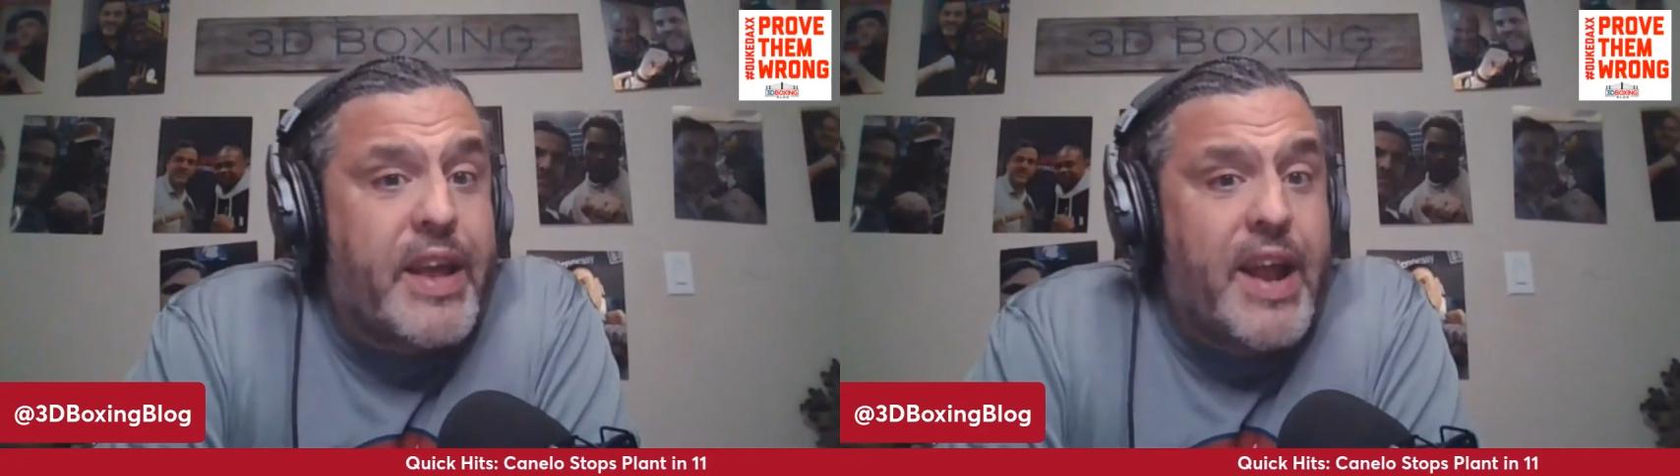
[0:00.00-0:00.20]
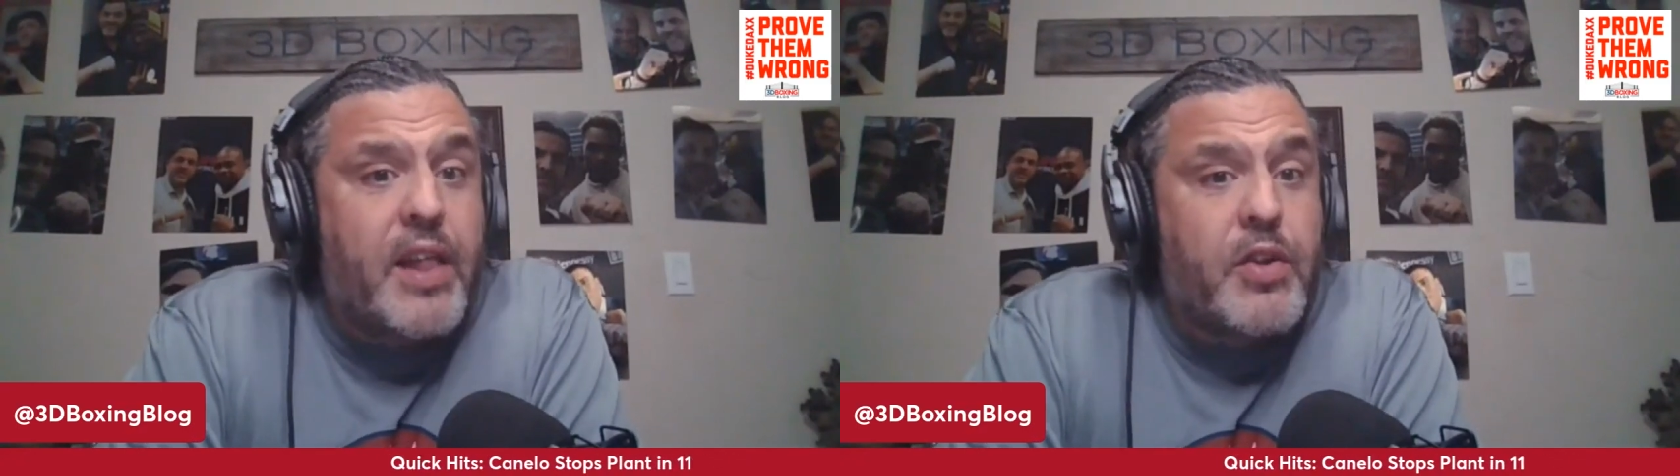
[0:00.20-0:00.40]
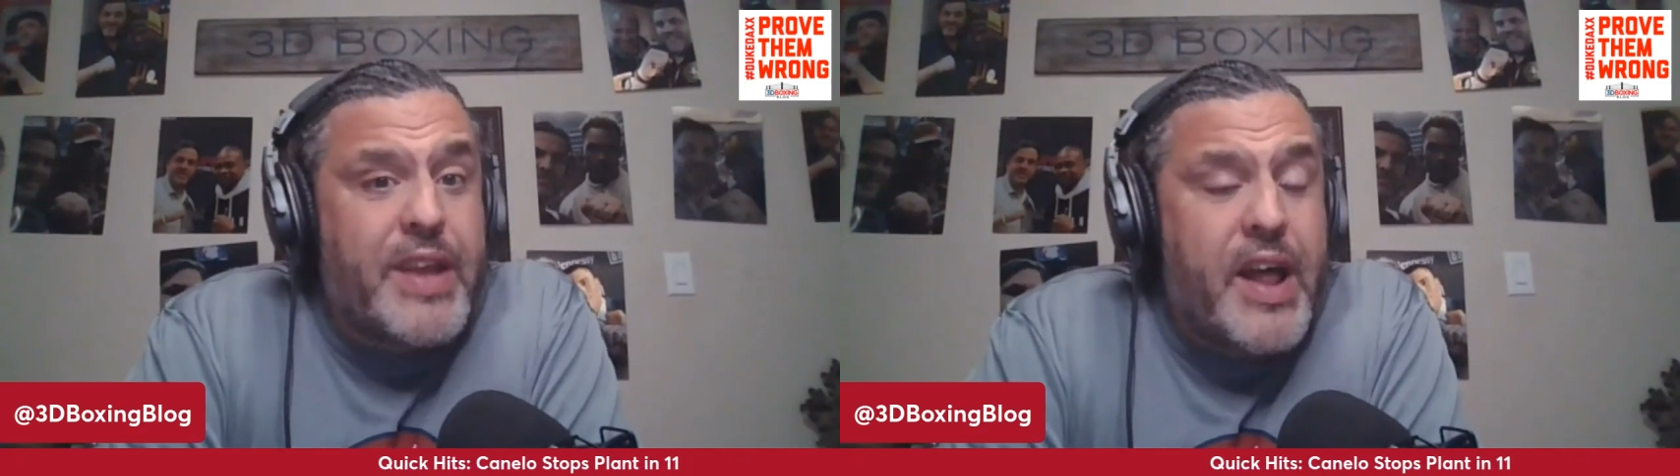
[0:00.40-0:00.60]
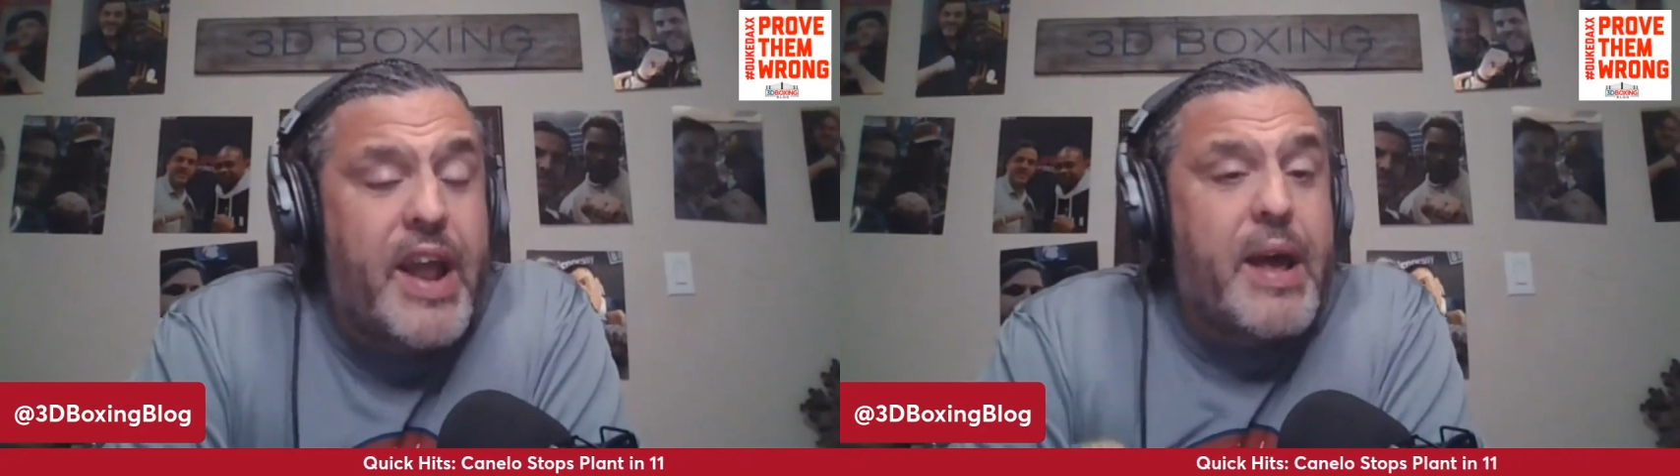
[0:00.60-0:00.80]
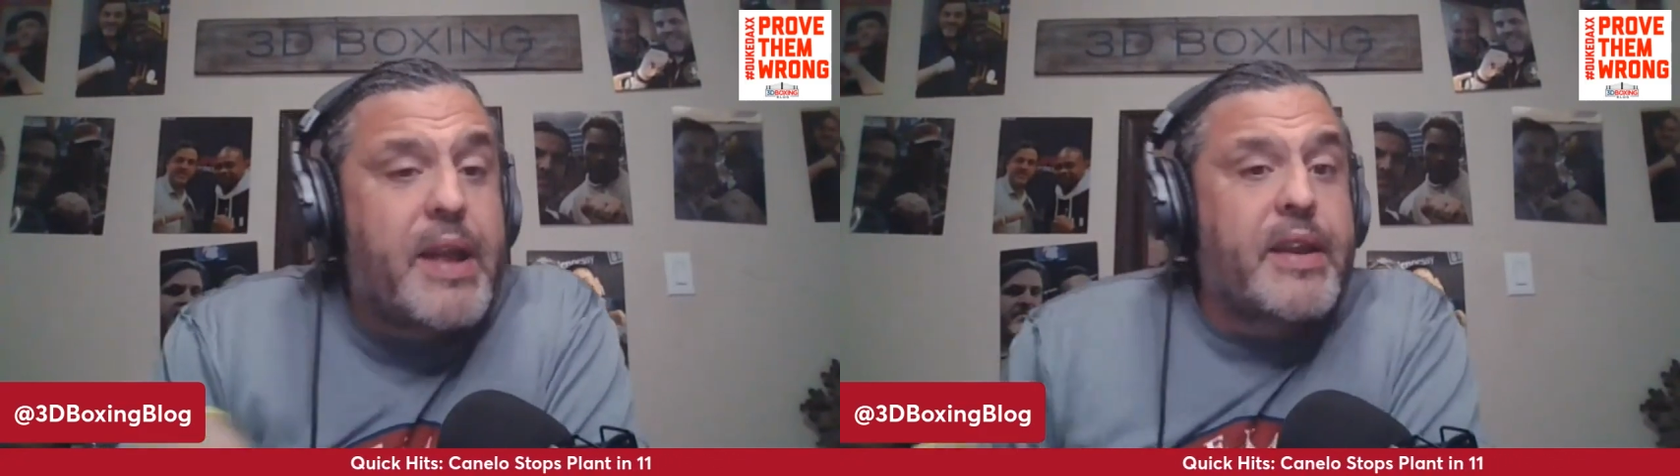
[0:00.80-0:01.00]
Canelo
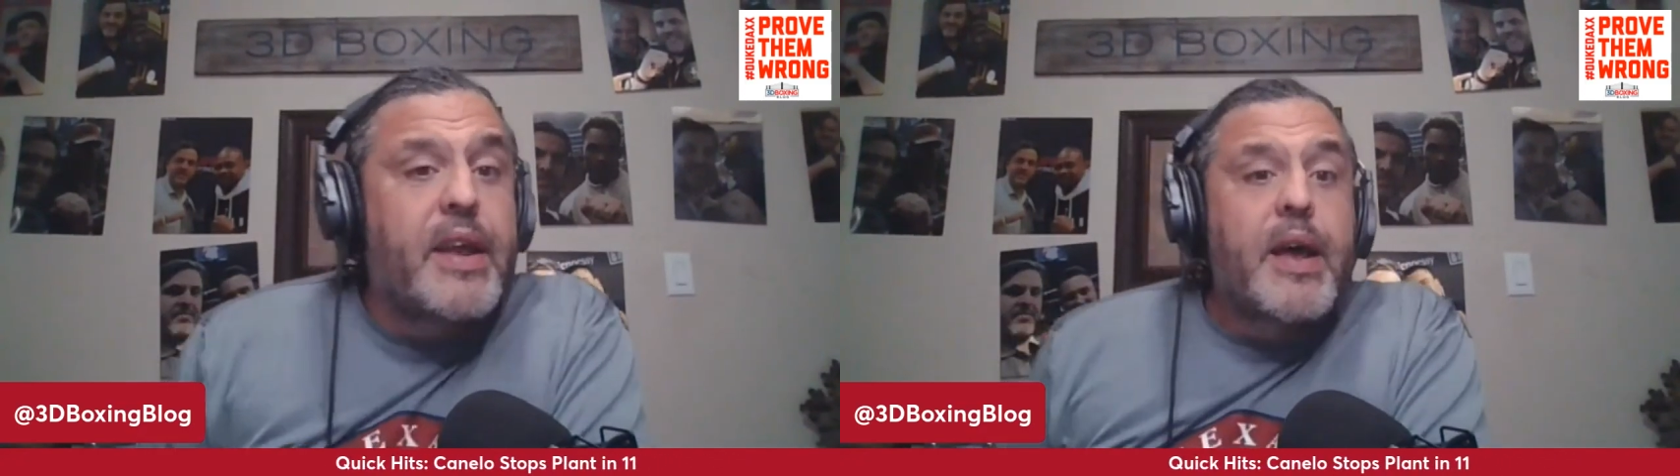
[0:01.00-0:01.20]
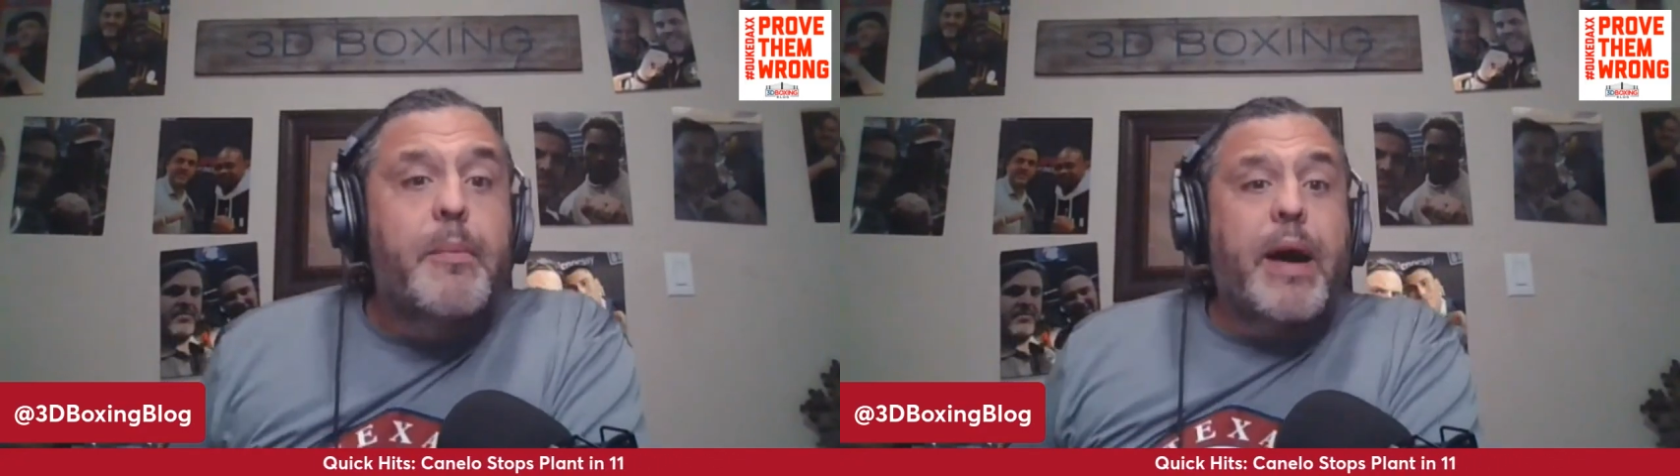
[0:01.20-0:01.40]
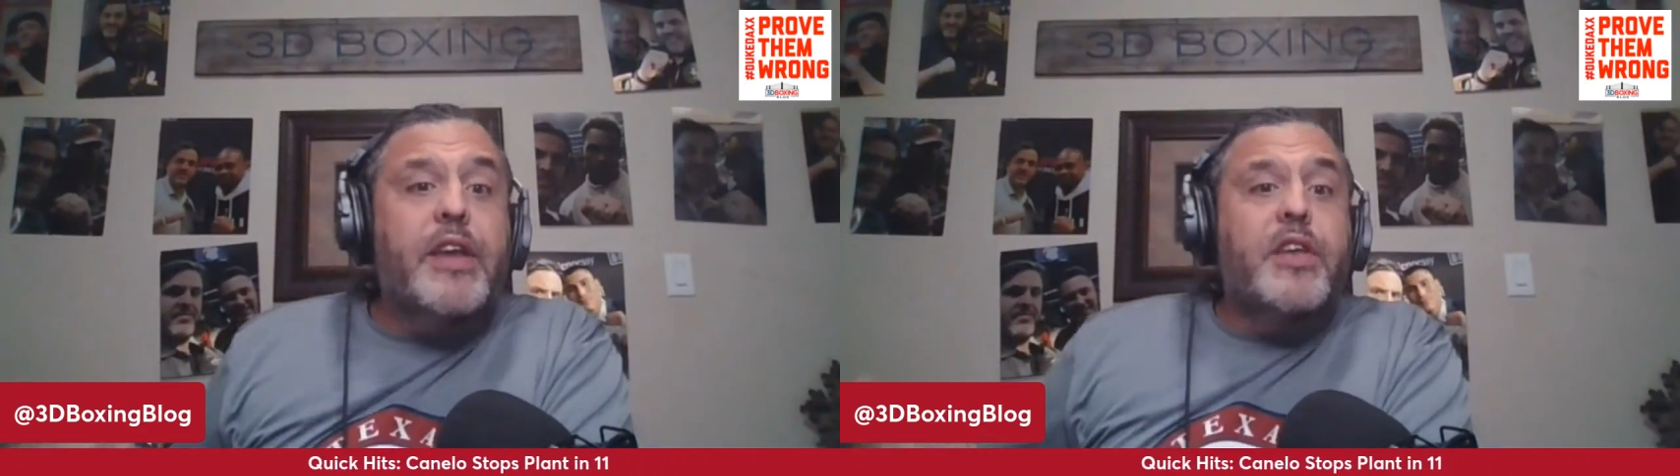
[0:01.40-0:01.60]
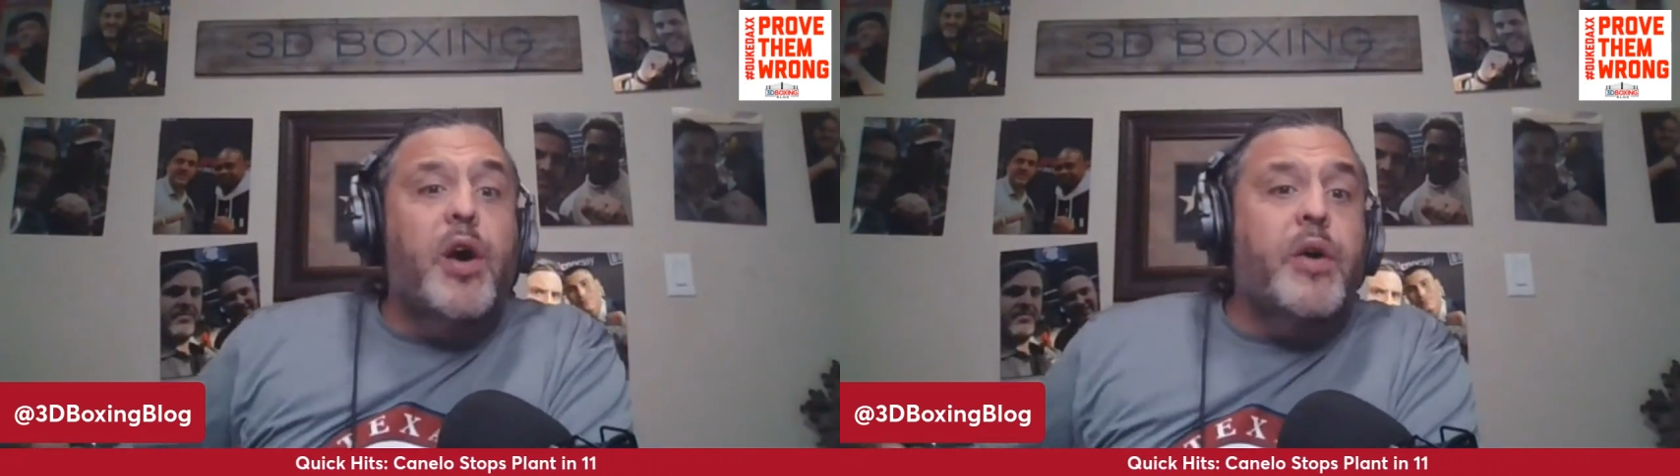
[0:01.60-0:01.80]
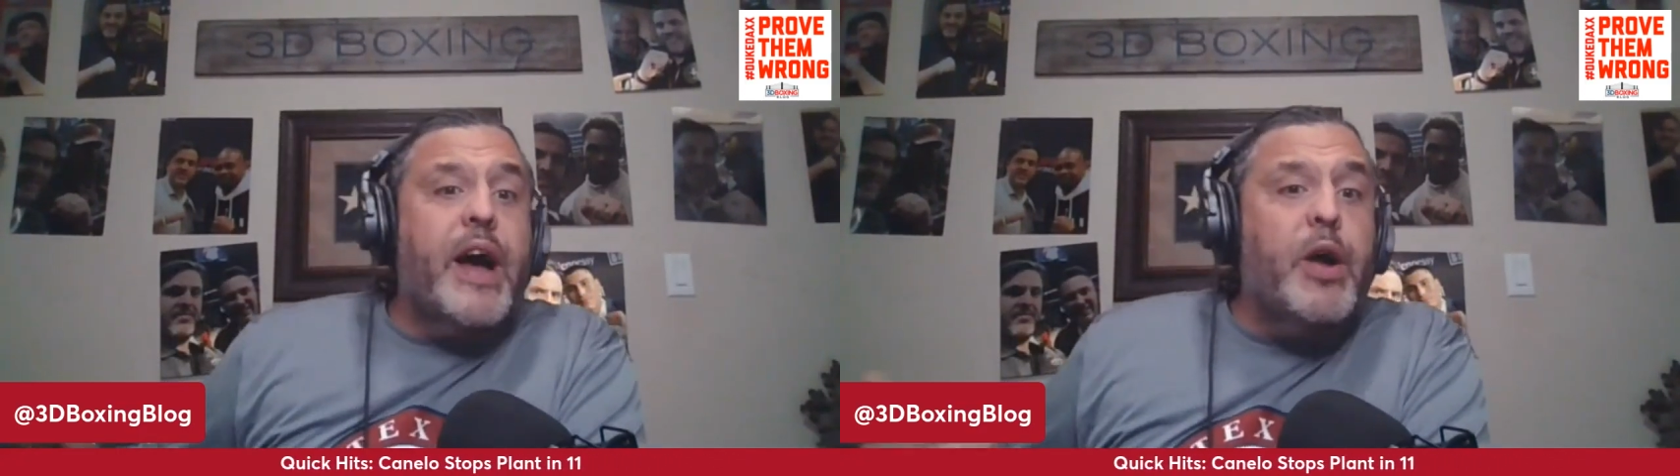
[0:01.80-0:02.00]
down, and by slowing,